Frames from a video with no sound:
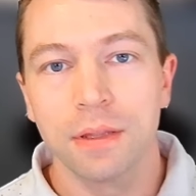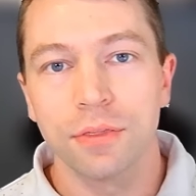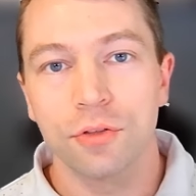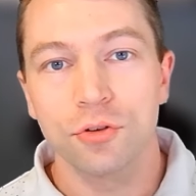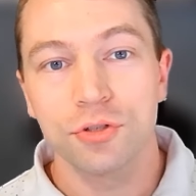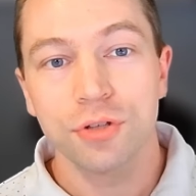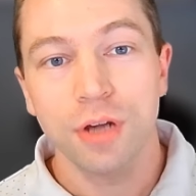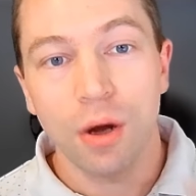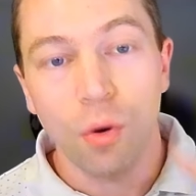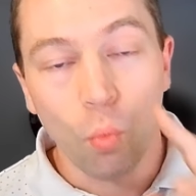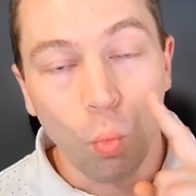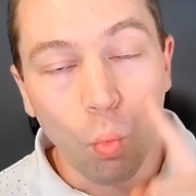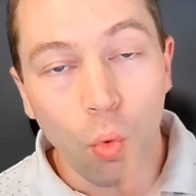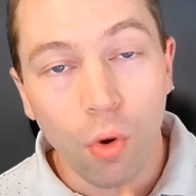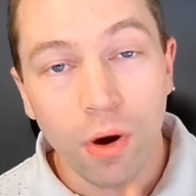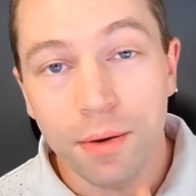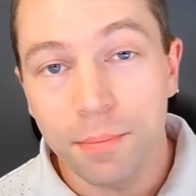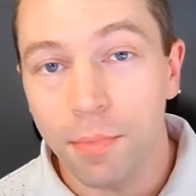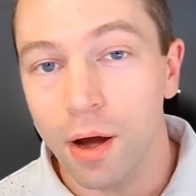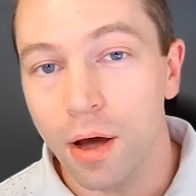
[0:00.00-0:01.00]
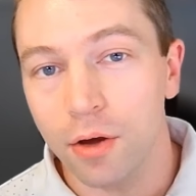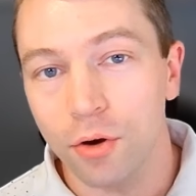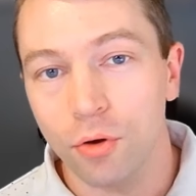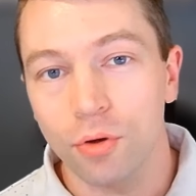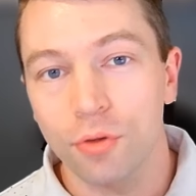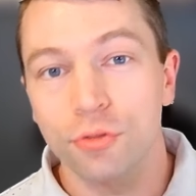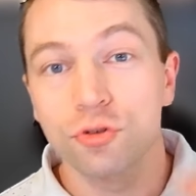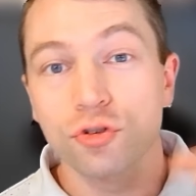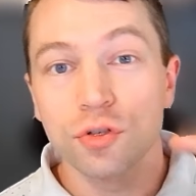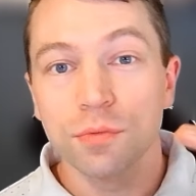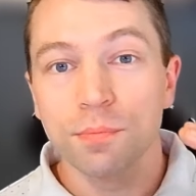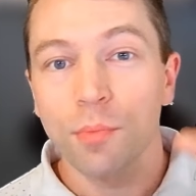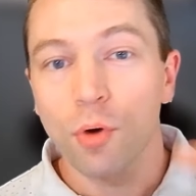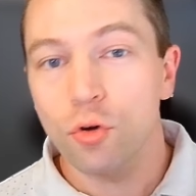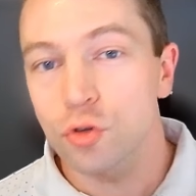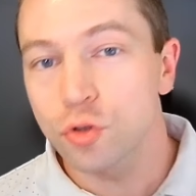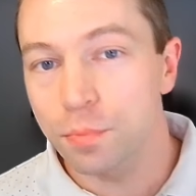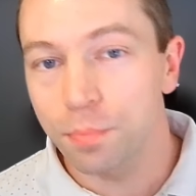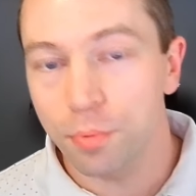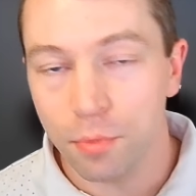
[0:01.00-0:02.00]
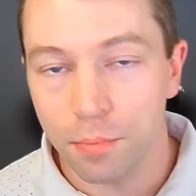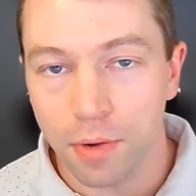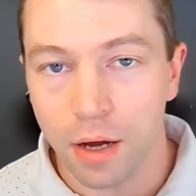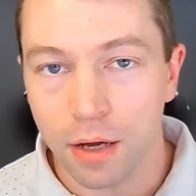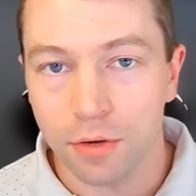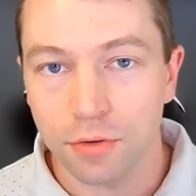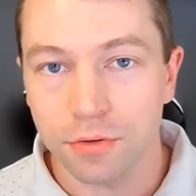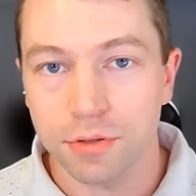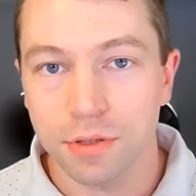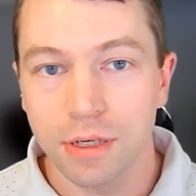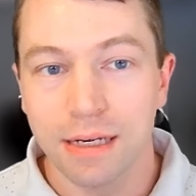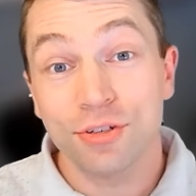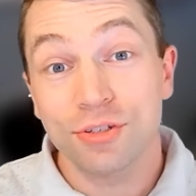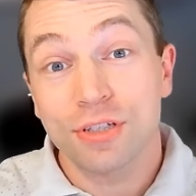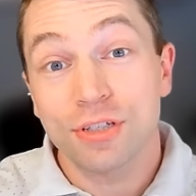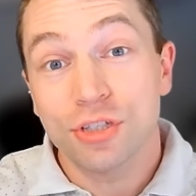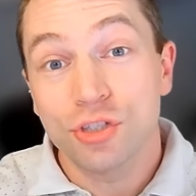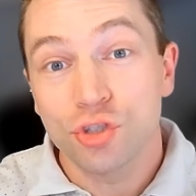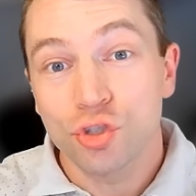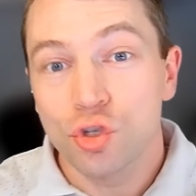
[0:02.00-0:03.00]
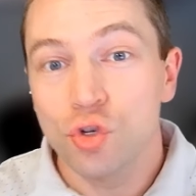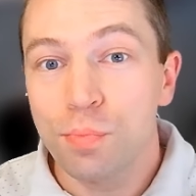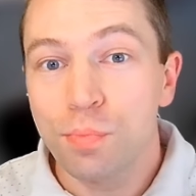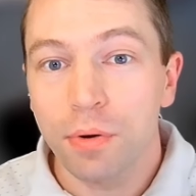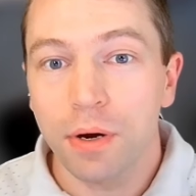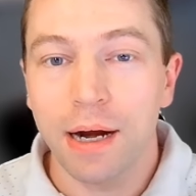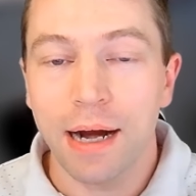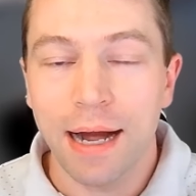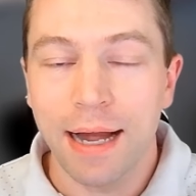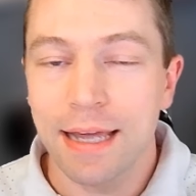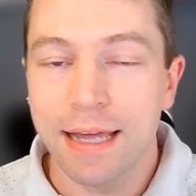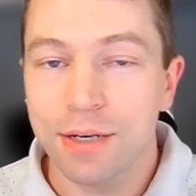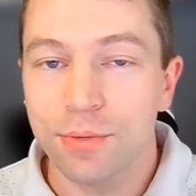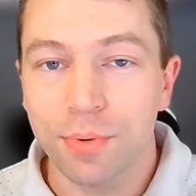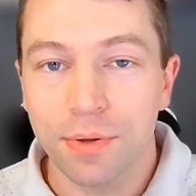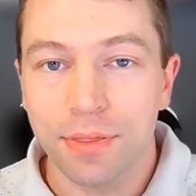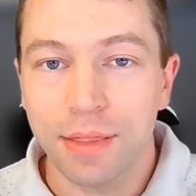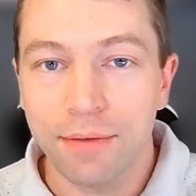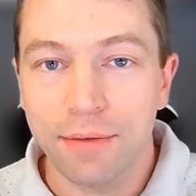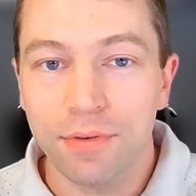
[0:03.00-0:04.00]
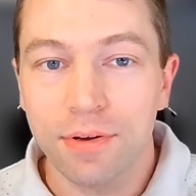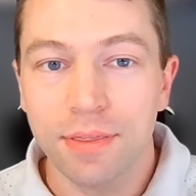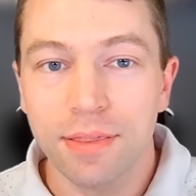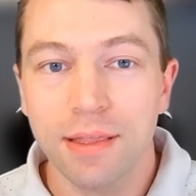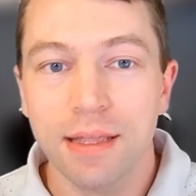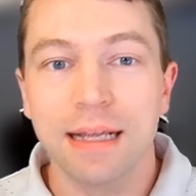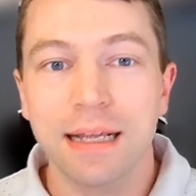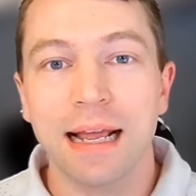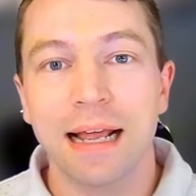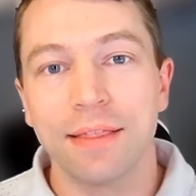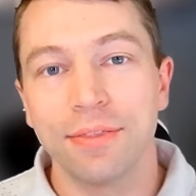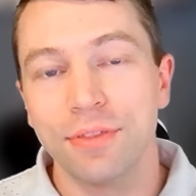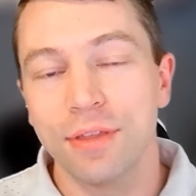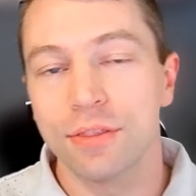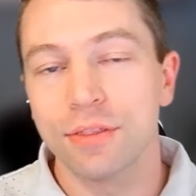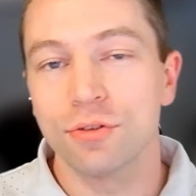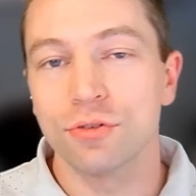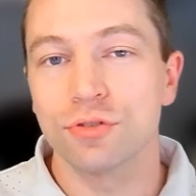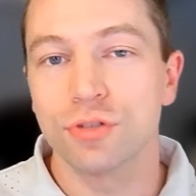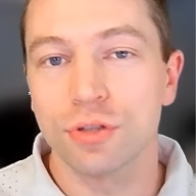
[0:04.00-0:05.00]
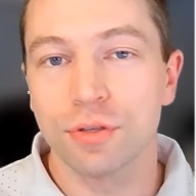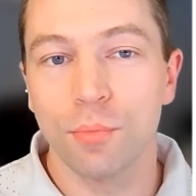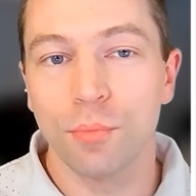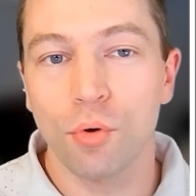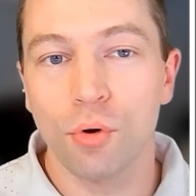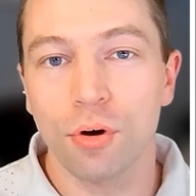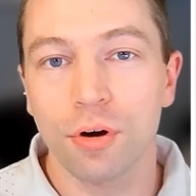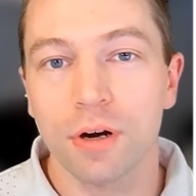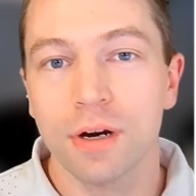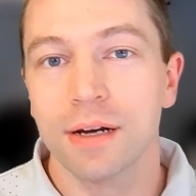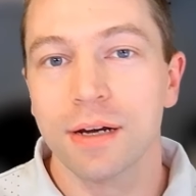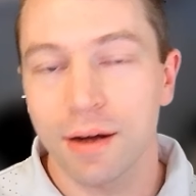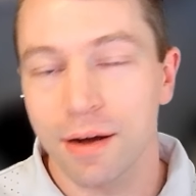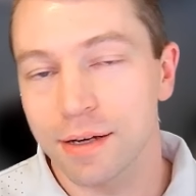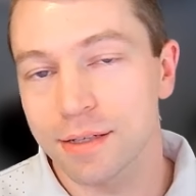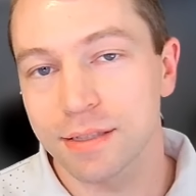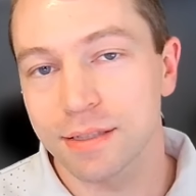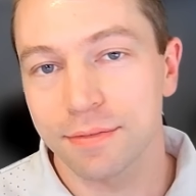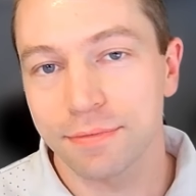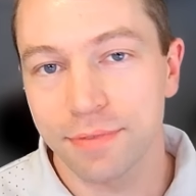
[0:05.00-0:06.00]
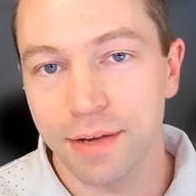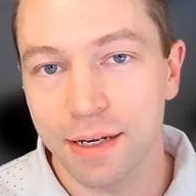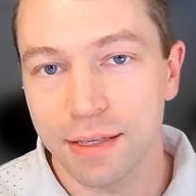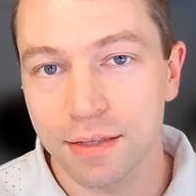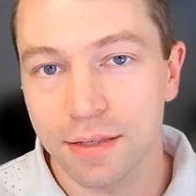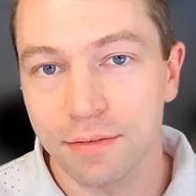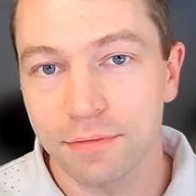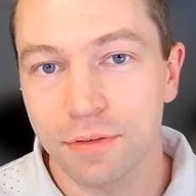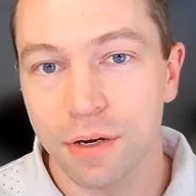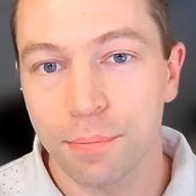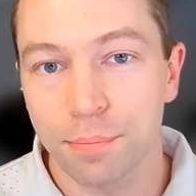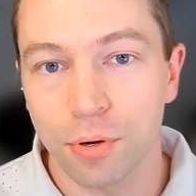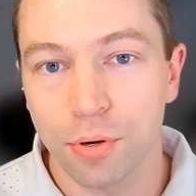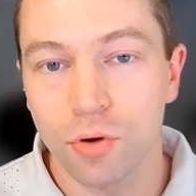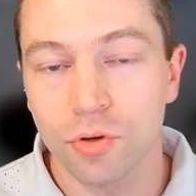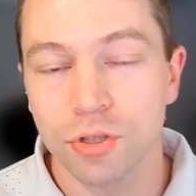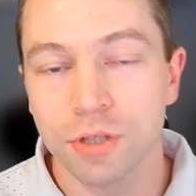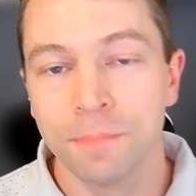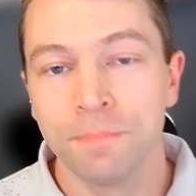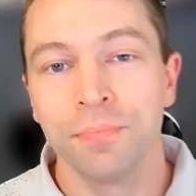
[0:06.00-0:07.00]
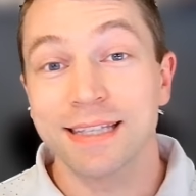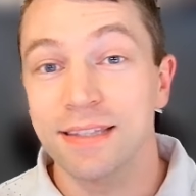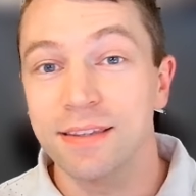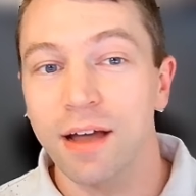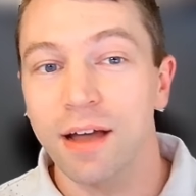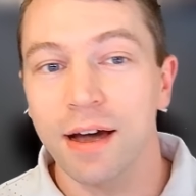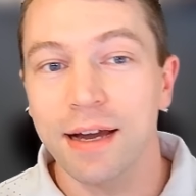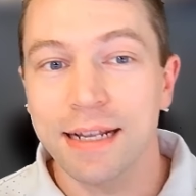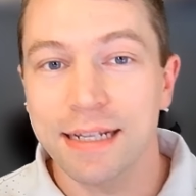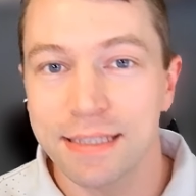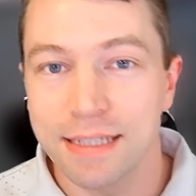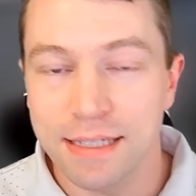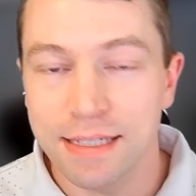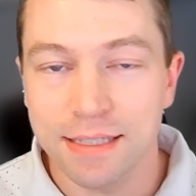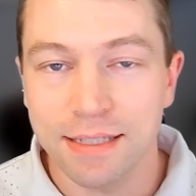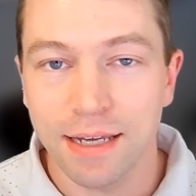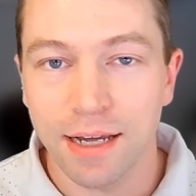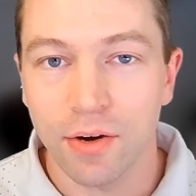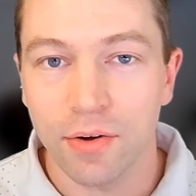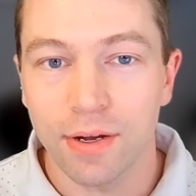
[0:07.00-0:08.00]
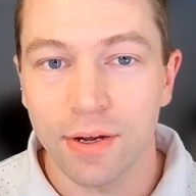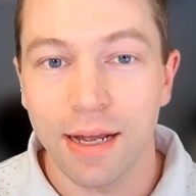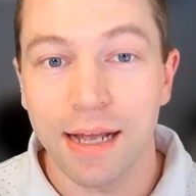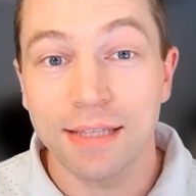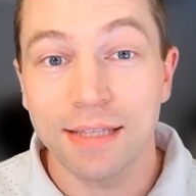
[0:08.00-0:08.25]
There's not one model. There's multiple models. There's the super high end with everything, and then there's the more cost-effective approach. It's not a discount.